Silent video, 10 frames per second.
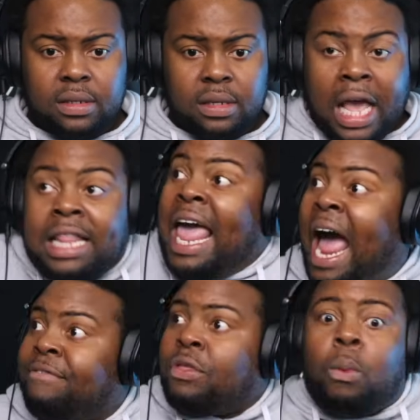And they
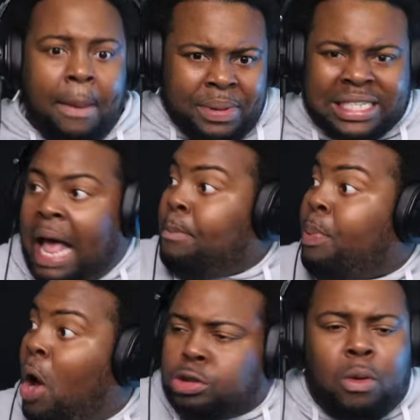have the weapons that
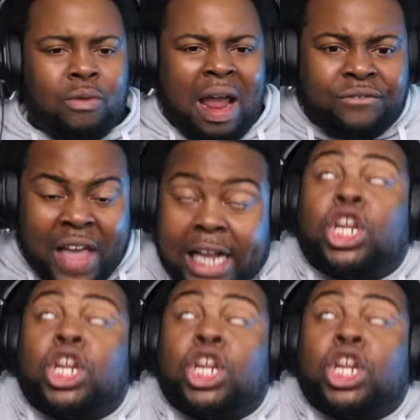Baltimore Ravens fans